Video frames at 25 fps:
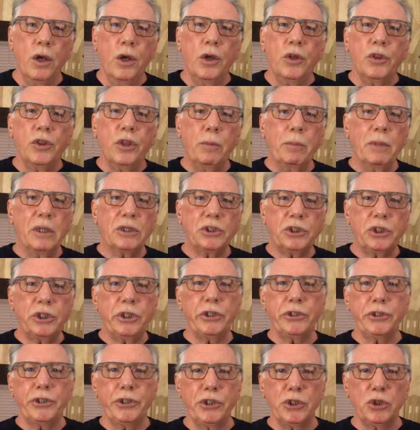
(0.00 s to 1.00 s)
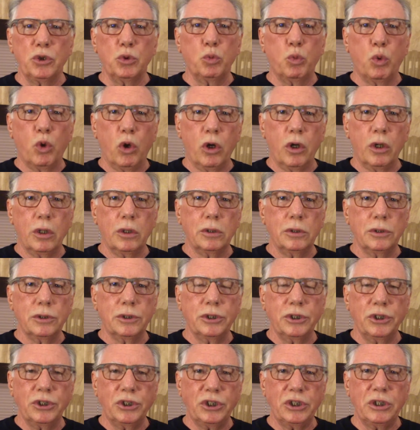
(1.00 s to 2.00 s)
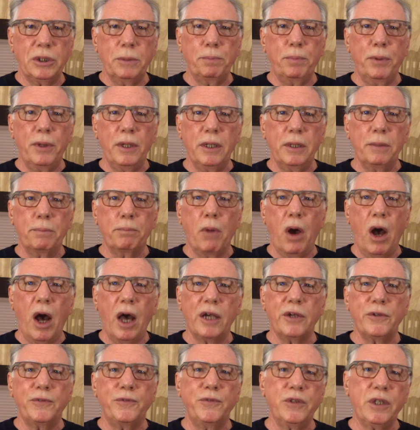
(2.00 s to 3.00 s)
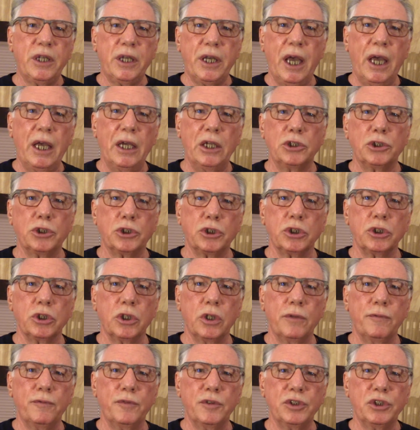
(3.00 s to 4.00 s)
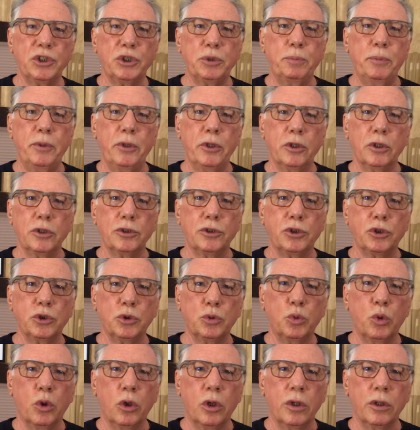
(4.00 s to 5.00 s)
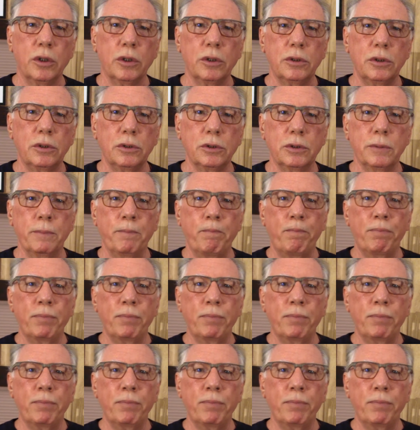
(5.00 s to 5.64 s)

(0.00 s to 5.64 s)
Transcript: The material world is simply a modification of the spiritual world.